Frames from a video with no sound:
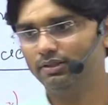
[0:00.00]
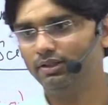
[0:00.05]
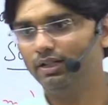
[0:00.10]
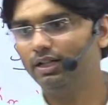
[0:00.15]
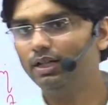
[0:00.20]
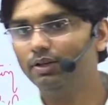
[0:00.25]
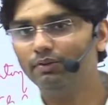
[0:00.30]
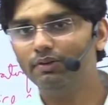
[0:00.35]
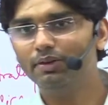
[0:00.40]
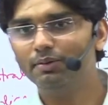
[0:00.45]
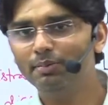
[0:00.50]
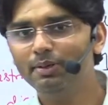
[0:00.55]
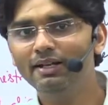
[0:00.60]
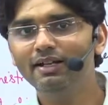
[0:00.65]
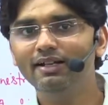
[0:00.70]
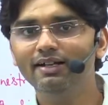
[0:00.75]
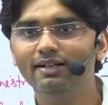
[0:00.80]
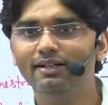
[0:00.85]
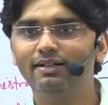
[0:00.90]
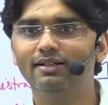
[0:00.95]

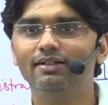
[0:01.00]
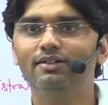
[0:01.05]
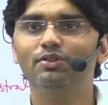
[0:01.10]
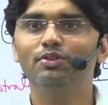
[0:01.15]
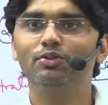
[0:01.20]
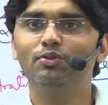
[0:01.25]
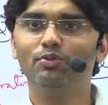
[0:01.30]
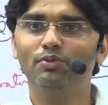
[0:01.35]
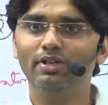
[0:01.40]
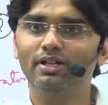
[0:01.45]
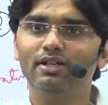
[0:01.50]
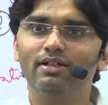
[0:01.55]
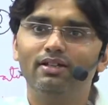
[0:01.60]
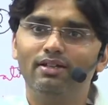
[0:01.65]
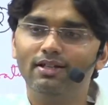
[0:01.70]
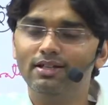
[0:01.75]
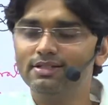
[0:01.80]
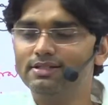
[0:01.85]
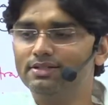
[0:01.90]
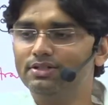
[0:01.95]
Government today
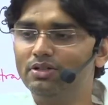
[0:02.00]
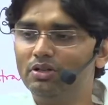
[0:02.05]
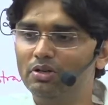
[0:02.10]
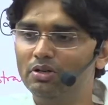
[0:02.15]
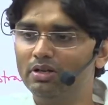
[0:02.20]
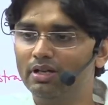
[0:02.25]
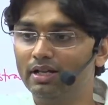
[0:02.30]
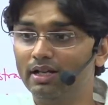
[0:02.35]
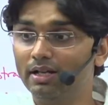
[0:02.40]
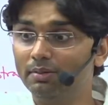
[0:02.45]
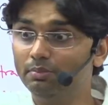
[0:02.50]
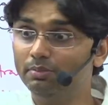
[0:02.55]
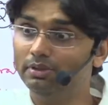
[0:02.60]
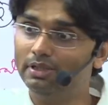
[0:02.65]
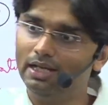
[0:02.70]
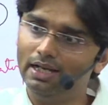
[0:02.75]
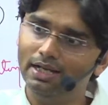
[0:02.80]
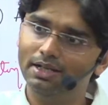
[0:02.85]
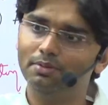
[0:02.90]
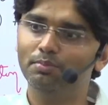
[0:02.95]
does not have
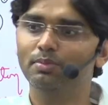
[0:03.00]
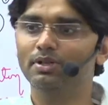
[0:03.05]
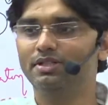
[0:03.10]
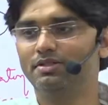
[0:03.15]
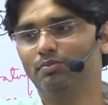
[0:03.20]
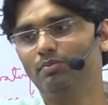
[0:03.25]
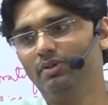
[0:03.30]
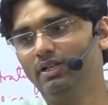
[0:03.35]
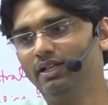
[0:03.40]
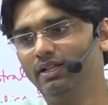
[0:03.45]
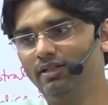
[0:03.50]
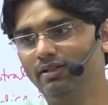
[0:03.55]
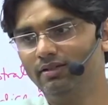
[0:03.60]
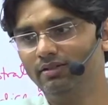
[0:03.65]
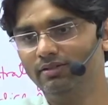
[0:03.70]
that much money,